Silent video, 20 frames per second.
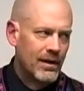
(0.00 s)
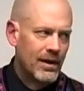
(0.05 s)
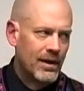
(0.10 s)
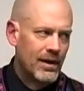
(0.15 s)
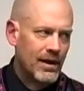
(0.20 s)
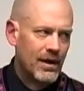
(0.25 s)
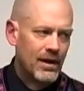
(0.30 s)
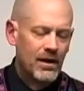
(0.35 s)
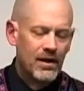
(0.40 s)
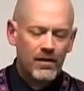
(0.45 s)

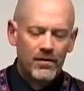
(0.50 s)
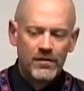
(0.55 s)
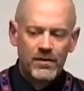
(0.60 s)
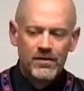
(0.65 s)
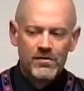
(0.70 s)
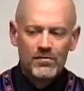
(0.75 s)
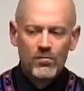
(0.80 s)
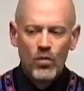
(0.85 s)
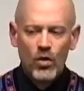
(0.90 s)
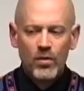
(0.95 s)
uh,
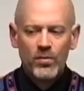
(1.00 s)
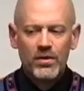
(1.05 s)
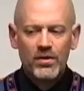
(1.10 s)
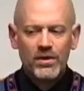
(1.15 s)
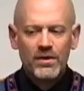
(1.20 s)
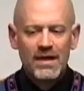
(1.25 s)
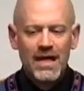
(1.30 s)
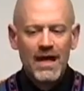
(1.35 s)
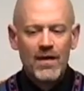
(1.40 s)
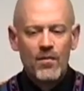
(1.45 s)
that's
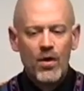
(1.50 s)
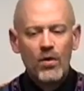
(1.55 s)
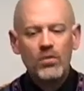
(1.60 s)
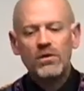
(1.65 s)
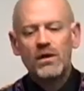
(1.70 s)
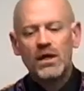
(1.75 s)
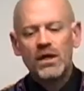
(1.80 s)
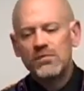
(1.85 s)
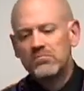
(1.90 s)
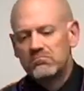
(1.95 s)
Mormon in name
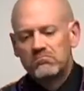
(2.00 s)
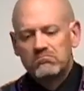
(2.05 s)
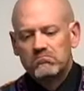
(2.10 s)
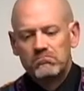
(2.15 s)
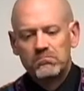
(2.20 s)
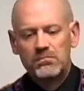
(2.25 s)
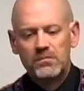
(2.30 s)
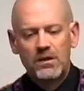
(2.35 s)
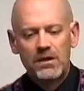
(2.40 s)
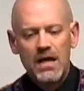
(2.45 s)
only,
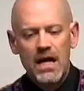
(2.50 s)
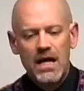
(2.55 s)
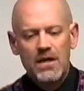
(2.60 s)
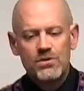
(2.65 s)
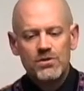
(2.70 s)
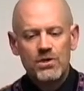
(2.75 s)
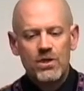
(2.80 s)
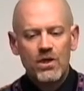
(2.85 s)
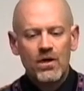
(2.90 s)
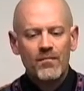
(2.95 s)

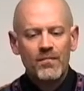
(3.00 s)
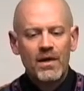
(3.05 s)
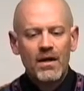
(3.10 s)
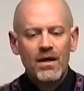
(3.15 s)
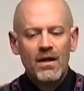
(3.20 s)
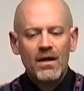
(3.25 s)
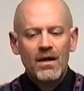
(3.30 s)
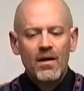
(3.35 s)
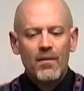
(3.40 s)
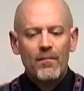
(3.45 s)
yeah, sure.
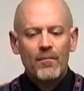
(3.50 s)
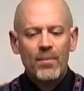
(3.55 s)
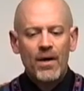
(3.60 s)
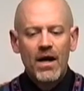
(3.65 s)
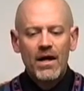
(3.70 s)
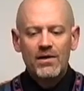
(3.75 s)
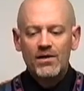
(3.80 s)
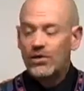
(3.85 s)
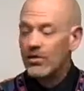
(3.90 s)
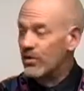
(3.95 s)

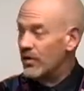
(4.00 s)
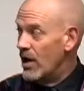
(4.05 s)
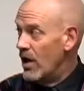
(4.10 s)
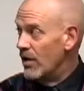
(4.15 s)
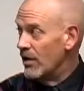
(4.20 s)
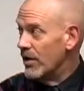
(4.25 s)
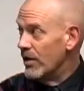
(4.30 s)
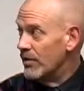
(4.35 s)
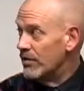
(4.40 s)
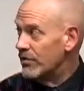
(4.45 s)
But you'll
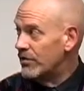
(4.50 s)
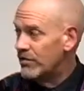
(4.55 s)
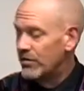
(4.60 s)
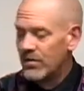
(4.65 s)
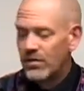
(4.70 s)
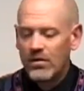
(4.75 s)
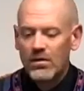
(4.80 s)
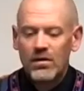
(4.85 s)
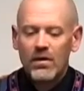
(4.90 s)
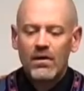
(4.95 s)

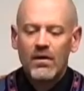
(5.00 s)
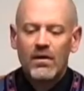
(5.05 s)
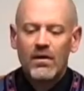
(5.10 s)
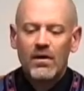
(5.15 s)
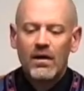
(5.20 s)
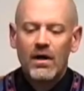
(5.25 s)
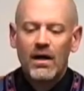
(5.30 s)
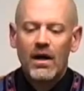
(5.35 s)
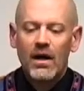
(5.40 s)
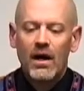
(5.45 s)
notice
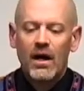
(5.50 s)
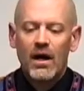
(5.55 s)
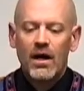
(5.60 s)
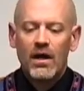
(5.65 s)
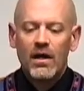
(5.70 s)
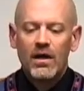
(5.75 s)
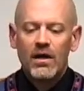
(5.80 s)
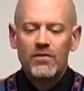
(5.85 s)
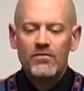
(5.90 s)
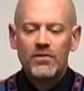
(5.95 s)

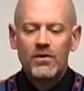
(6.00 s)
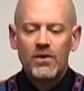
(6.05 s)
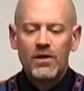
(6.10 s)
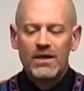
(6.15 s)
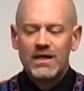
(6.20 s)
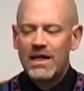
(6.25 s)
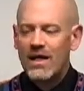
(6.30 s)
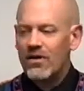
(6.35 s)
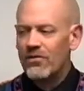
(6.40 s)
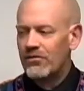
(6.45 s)
uh, if you
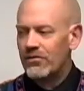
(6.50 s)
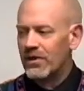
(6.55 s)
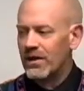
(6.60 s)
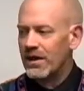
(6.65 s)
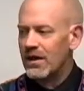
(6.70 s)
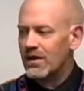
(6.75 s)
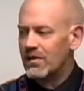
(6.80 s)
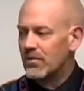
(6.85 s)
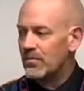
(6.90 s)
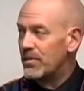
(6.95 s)
look
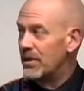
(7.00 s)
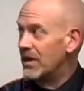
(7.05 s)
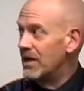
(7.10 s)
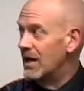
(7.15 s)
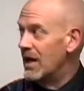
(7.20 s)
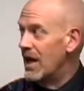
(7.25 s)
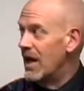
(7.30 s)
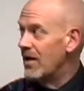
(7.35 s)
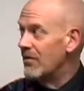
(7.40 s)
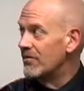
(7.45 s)
carefully at the
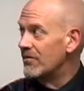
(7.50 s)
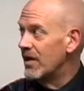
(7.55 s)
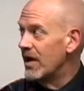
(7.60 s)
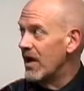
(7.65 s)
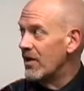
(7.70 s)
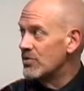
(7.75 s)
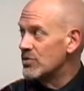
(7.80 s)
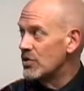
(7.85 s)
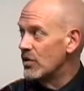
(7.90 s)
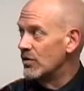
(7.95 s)
PDF, and
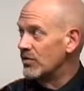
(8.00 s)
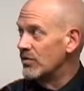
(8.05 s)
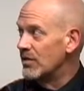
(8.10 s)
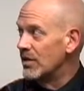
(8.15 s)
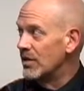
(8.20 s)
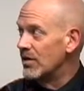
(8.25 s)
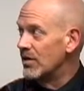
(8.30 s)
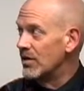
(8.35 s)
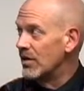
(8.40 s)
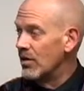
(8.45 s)
I'll show it to
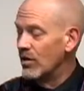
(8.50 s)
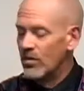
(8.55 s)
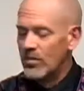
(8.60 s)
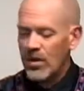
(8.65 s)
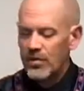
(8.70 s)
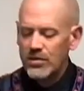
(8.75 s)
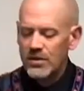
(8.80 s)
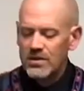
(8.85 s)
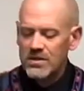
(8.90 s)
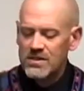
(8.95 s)
you here in a
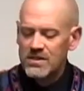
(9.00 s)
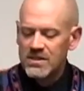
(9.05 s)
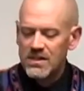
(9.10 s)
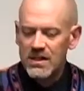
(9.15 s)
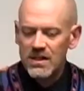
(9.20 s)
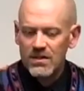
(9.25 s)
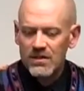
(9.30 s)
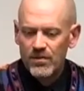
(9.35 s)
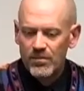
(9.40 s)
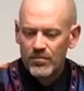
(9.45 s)
moment. You can
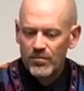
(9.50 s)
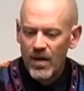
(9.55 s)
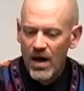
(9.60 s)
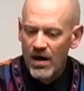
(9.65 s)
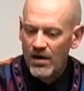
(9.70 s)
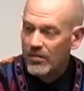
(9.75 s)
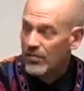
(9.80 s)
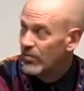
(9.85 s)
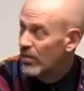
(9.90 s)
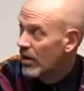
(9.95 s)
see the
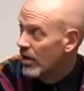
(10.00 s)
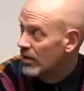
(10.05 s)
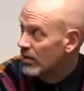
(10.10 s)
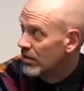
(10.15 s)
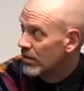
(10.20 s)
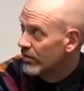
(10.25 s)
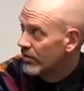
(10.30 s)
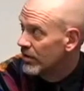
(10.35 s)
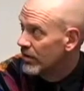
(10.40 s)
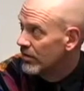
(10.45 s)
bottom
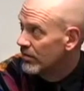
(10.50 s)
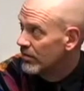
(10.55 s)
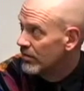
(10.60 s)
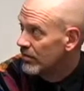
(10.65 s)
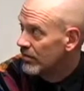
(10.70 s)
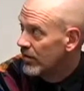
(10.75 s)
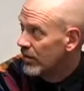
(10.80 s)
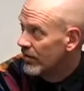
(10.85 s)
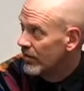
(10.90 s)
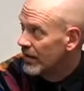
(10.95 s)
part of the
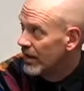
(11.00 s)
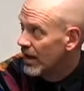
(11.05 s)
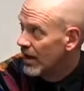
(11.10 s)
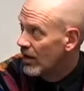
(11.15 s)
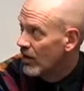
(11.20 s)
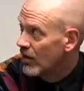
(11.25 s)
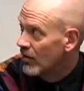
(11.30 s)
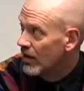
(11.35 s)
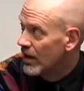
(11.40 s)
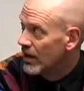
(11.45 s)
of the
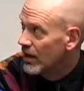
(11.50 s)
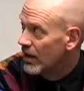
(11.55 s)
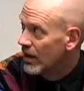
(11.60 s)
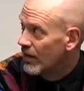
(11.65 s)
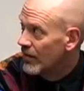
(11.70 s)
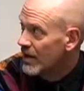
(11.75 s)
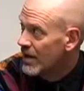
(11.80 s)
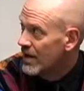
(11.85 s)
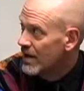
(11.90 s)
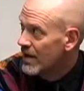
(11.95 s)
arrow right
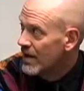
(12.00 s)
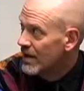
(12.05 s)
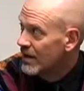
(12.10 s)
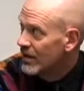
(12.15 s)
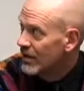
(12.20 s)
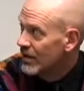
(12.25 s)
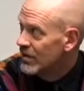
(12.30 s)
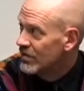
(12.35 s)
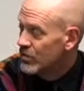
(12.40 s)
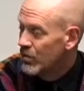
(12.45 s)
here.
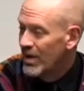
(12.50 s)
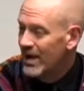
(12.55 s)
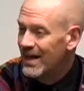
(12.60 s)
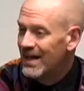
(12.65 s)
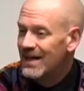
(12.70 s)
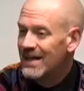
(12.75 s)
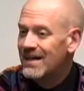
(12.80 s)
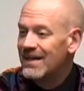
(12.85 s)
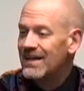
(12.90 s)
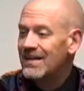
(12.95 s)
There is
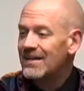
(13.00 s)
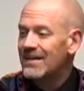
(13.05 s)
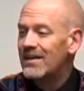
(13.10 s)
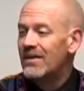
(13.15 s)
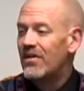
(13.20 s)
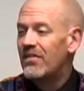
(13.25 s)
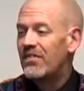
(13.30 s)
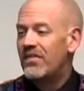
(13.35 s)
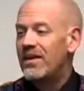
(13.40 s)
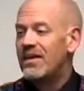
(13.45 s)
one
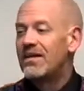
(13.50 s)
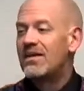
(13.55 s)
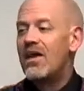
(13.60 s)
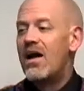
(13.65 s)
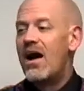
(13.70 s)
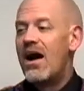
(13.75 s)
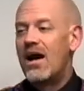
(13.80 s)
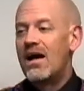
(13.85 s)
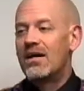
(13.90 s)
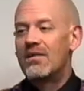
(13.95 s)
little thin
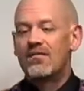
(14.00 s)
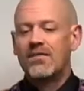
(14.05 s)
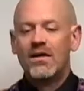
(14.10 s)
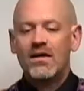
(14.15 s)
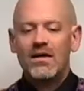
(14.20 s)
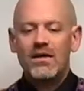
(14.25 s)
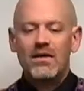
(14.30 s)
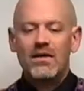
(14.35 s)
line